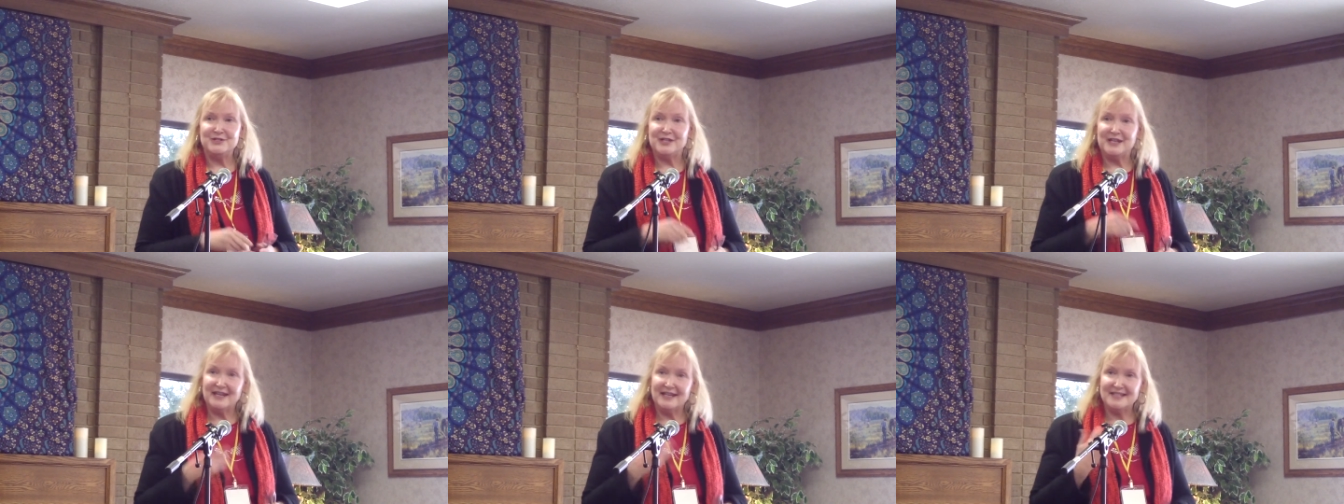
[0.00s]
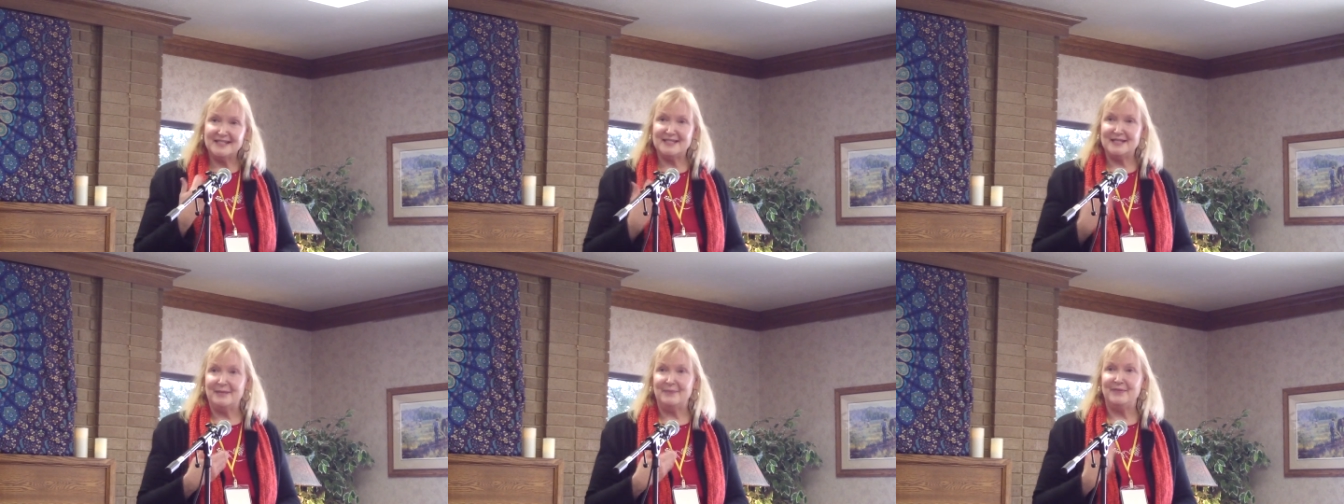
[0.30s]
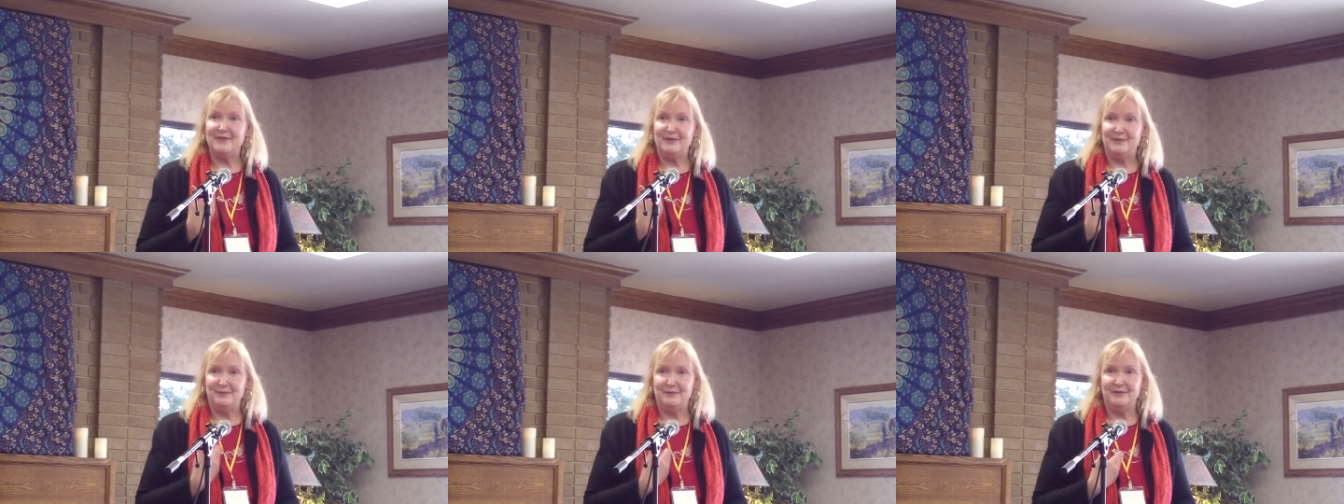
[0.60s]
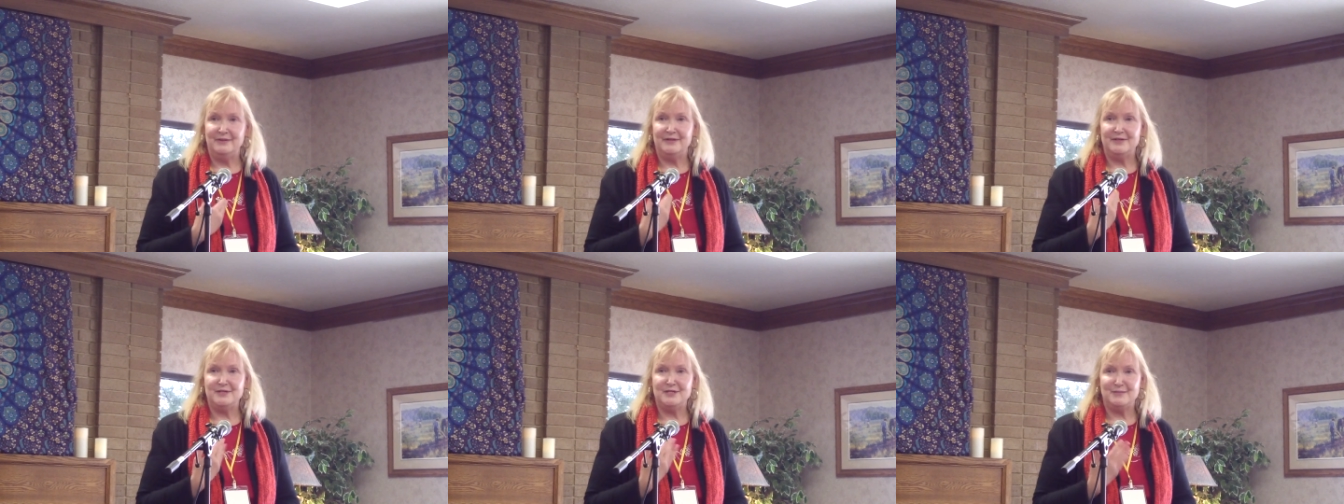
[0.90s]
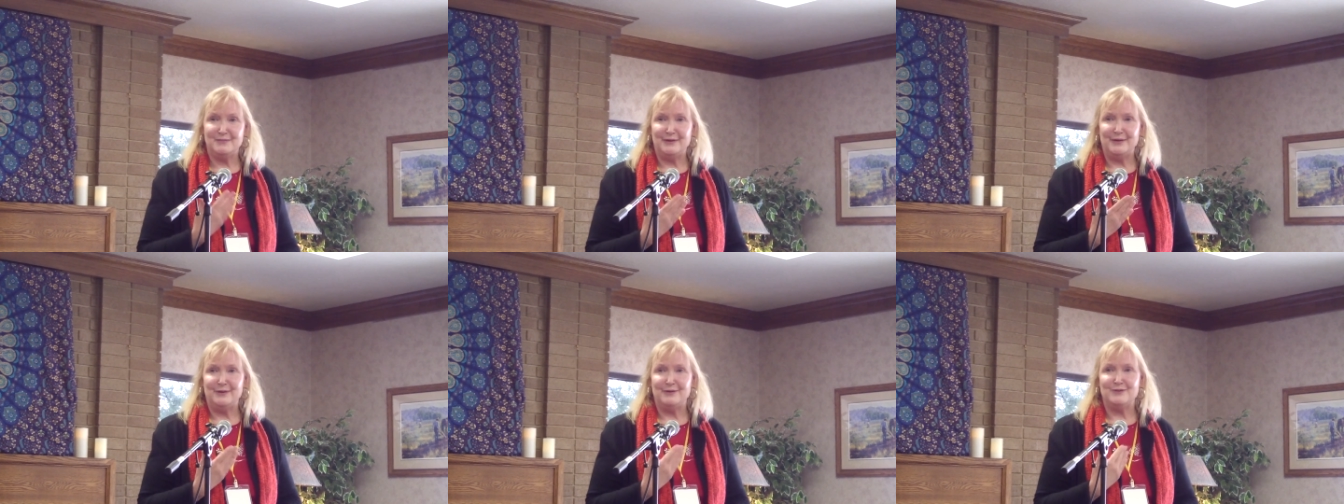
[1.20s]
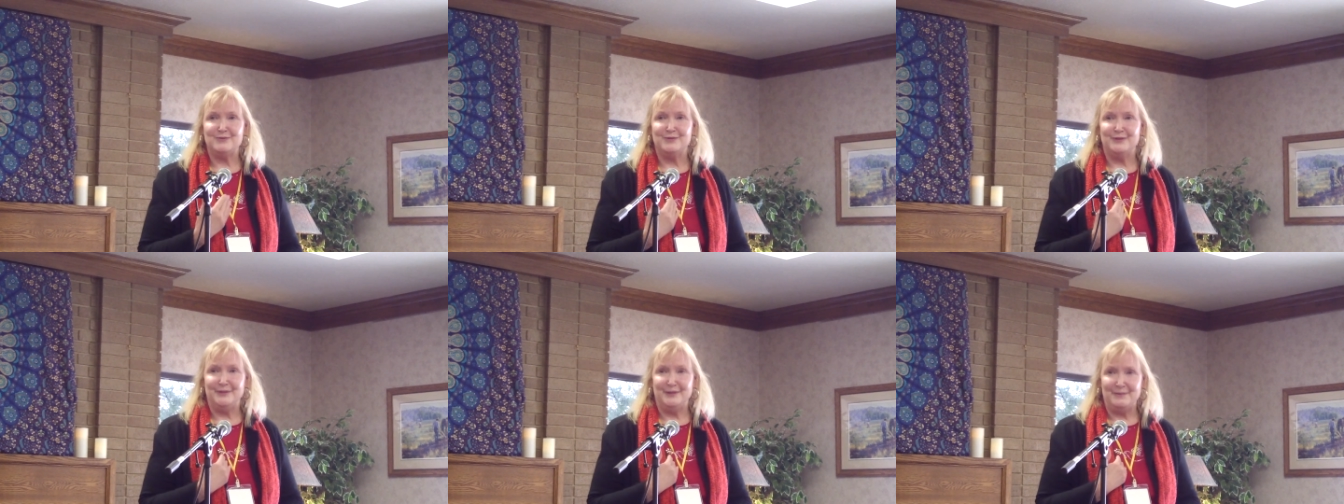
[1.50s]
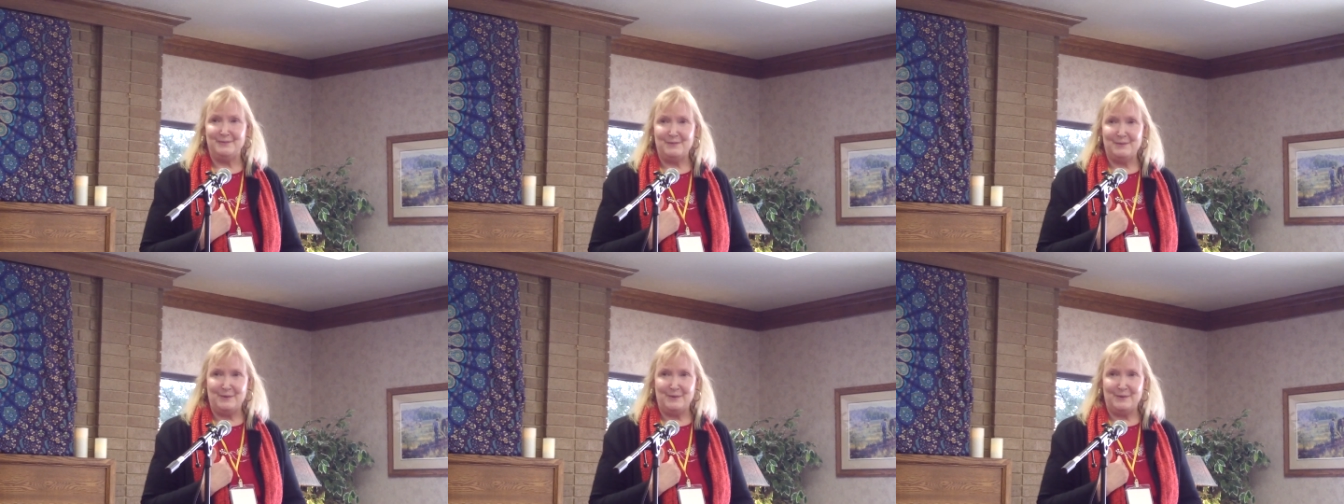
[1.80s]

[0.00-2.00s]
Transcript: she had something really spiritual and